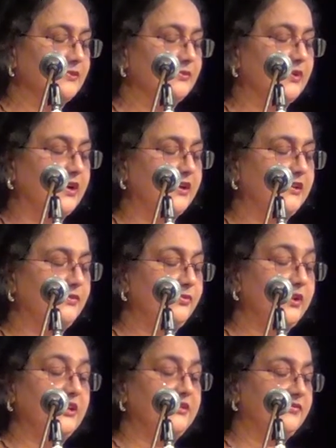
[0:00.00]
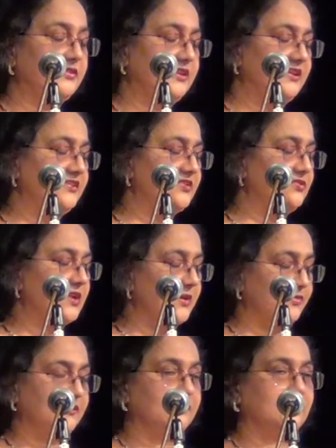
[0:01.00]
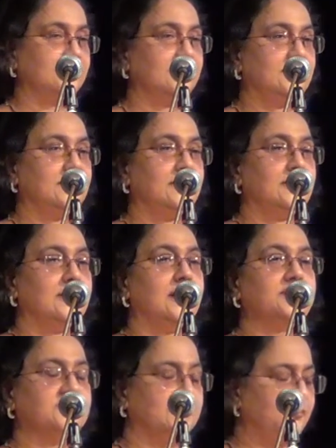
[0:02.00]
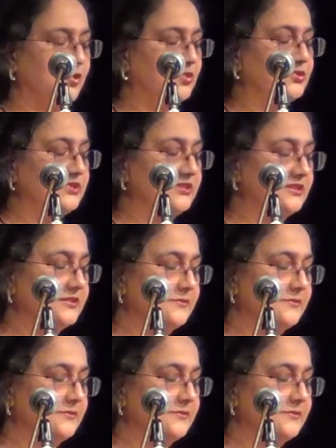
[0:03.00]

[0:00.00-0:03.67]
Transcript: while we wait for things to happen. Asha paused.